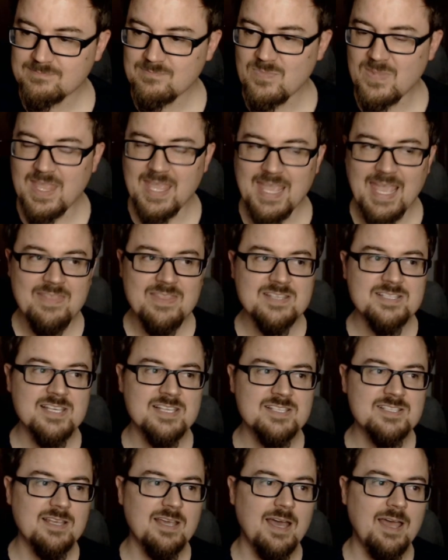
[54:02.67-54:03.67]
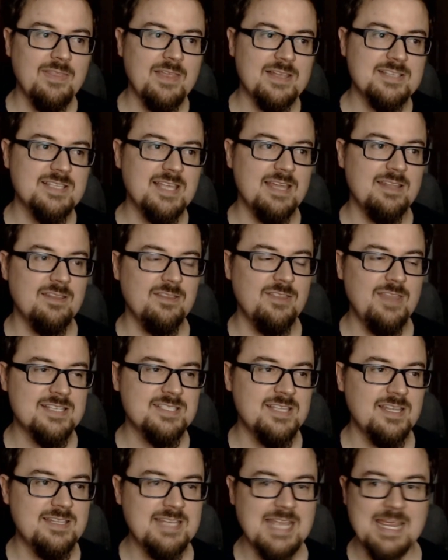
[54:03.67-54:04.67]
And that's that
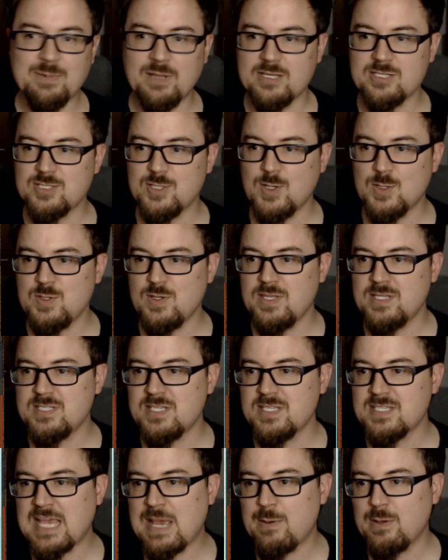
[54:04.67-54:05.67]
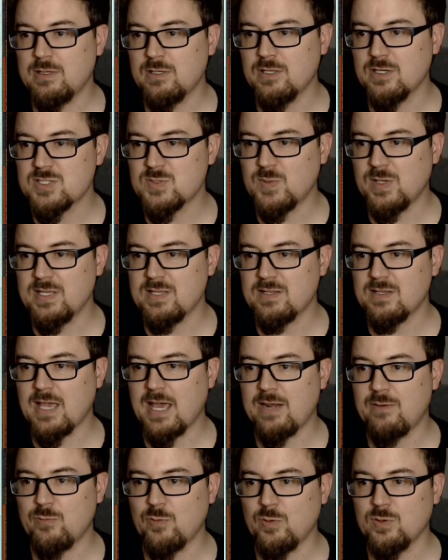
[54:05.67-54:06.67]
nested table I showed you. This is how it looks when it
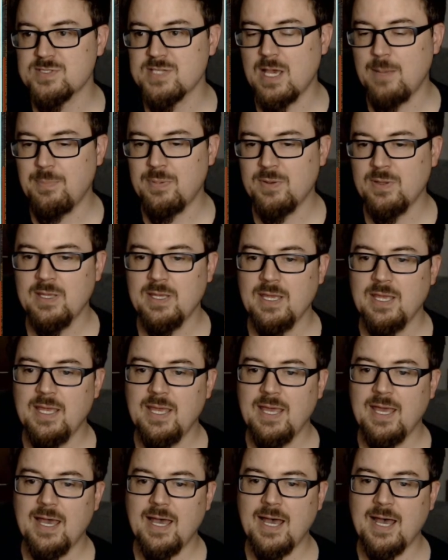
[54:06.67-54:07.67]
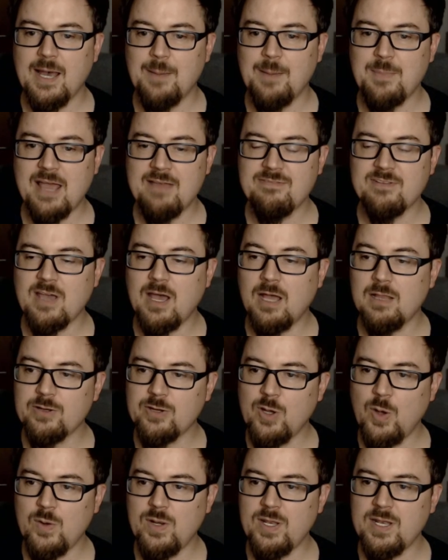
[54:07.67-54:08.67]
kind of rolls up. I've
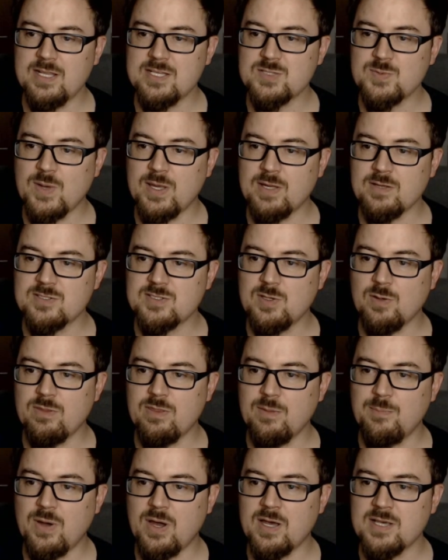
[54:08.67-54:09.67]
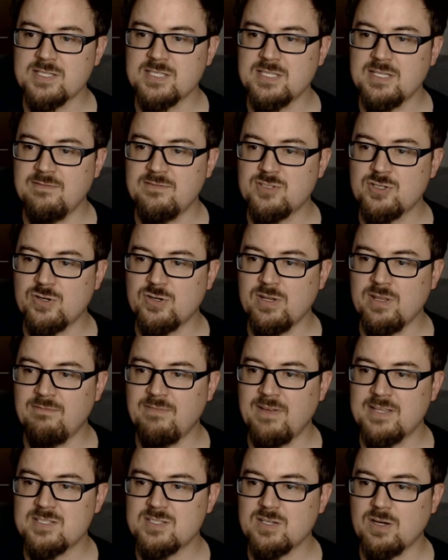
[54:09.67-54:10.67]
color-coded it as well, so the positive journey
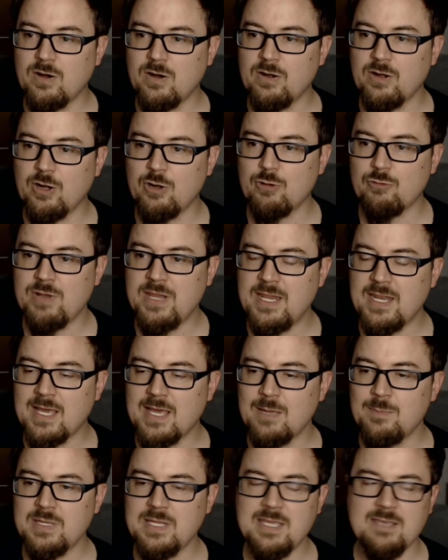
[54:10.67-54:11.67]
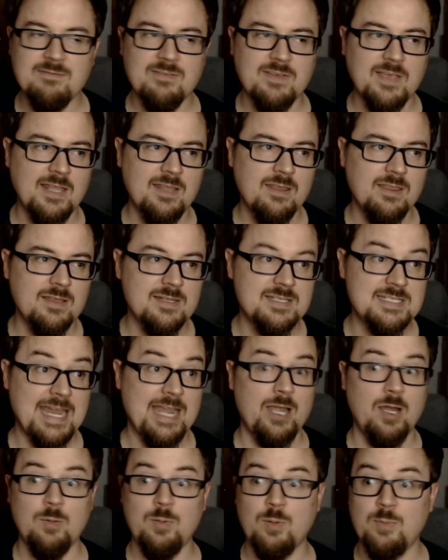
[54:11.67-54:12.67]
events are green, I believe, and the
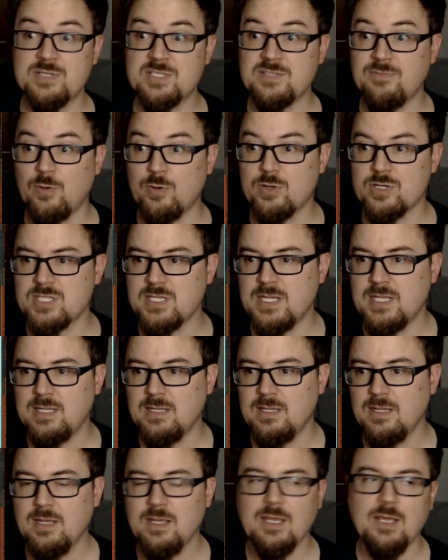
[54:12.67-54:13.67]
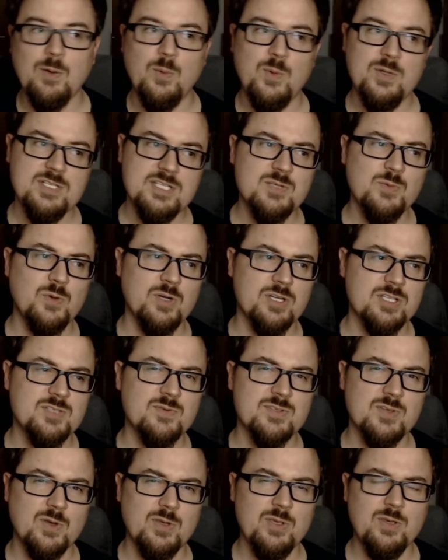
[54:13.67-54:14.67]
terrible misfortune, which is the worst
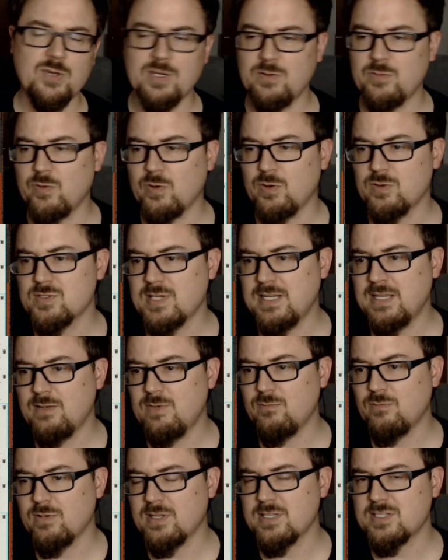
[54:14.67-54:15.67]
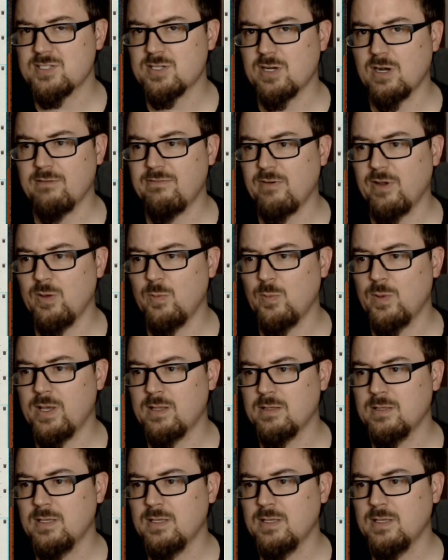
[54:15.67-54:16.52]
result you can roll, so I didn't start off very well,